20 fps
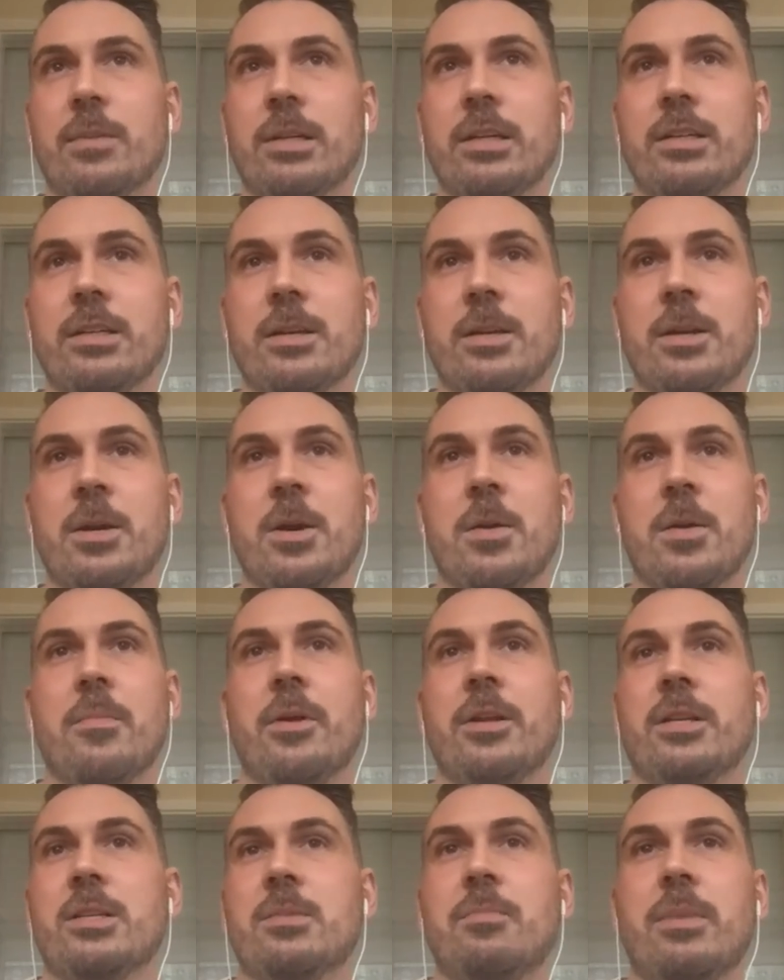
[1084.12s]
it
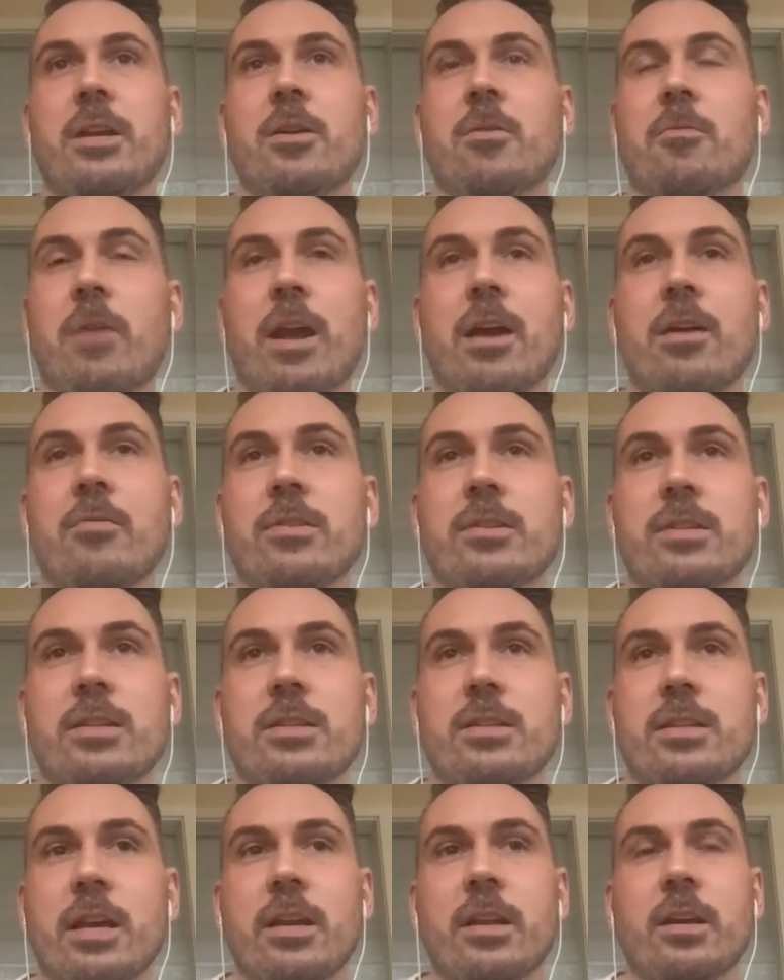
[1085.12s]
but it's been around since
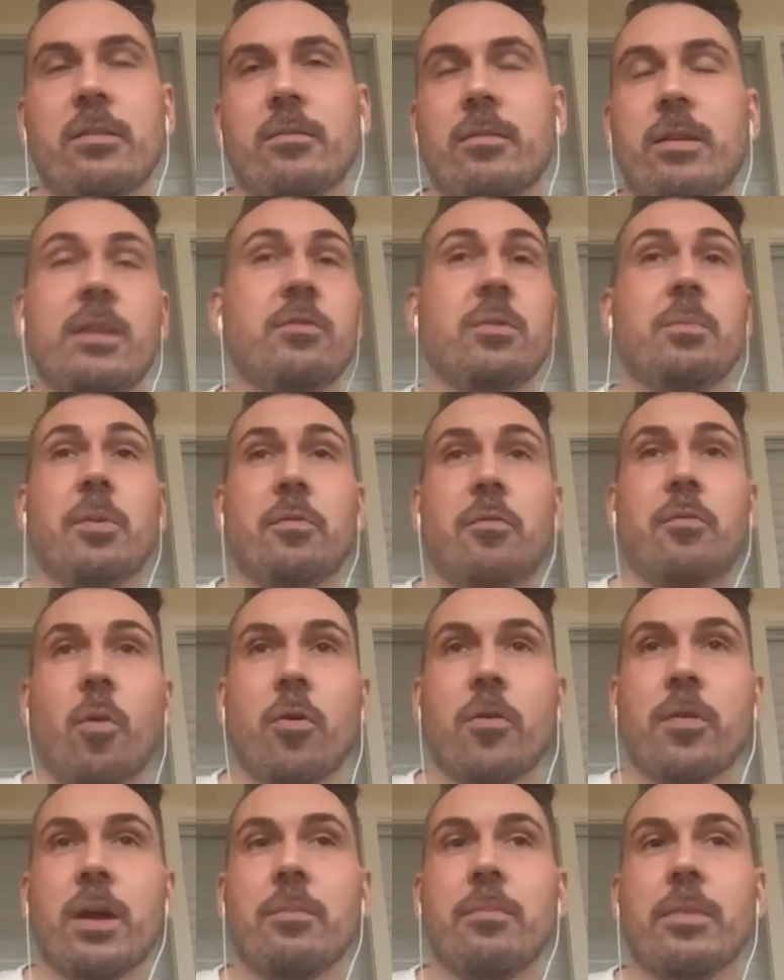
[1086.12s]
then and even
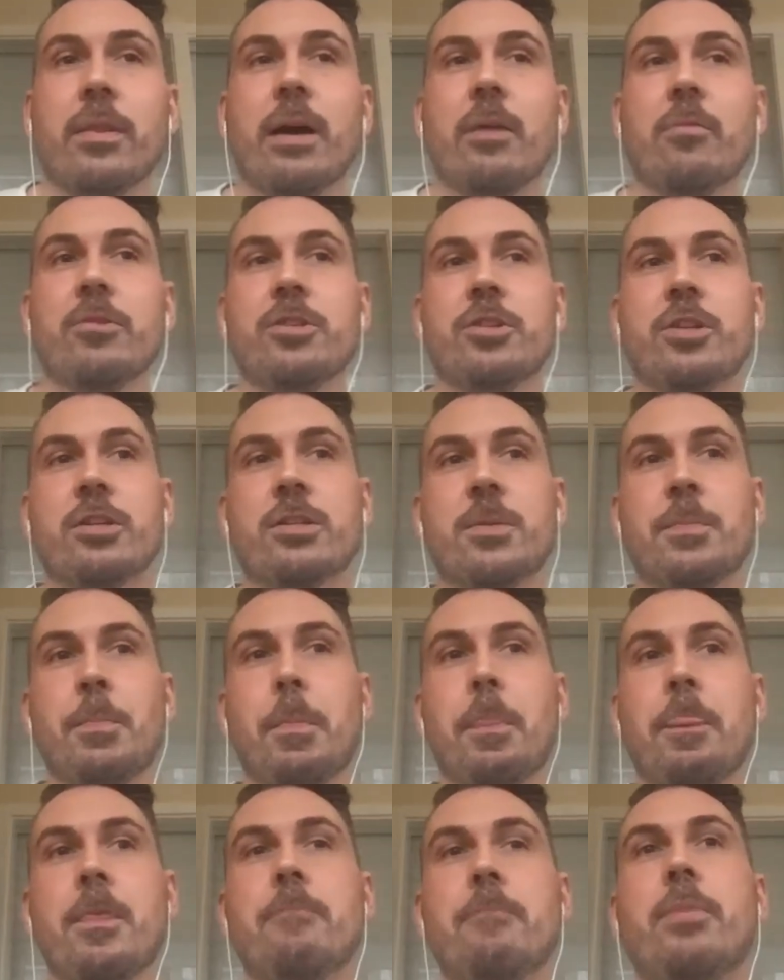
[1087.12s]
before then but that was just
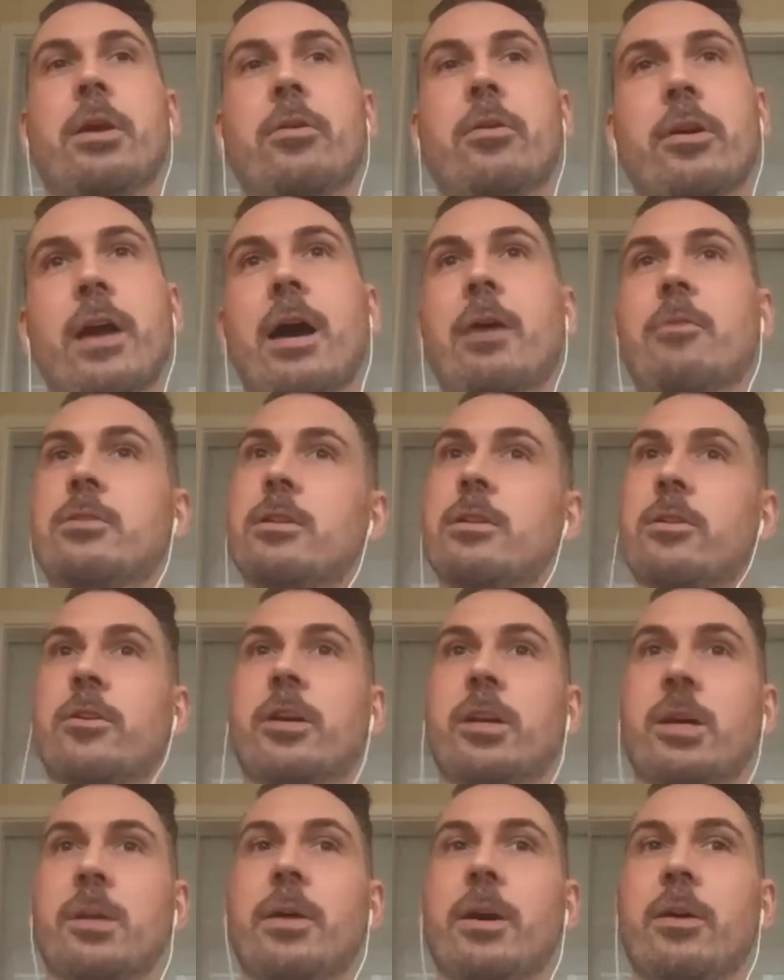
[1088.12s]
the period i was
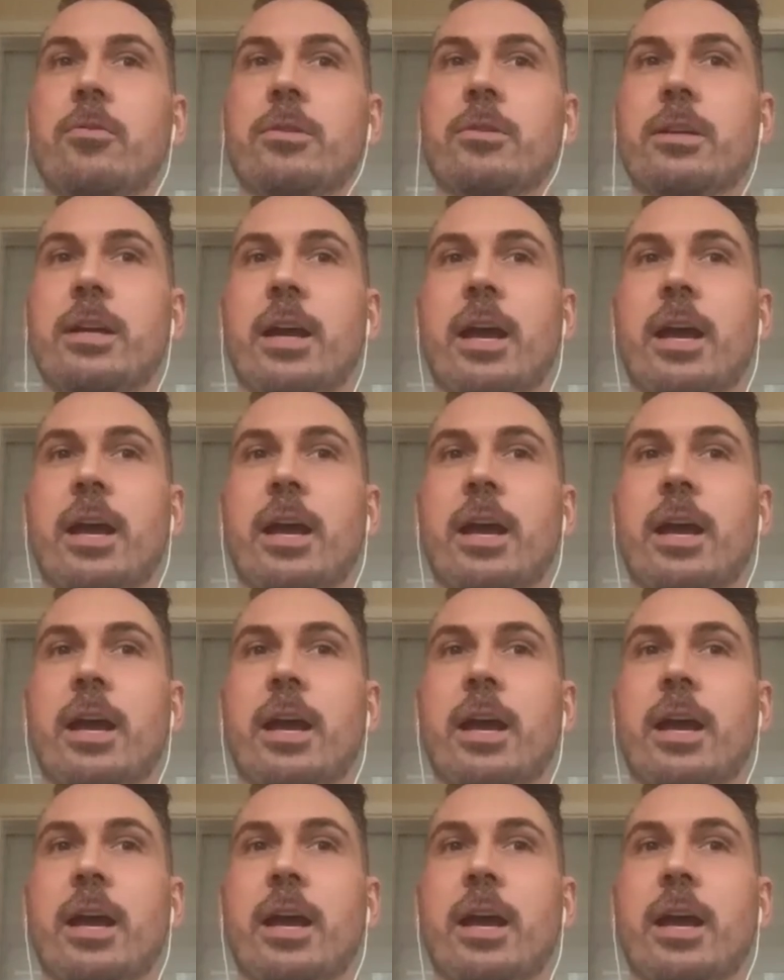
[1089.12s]
learning about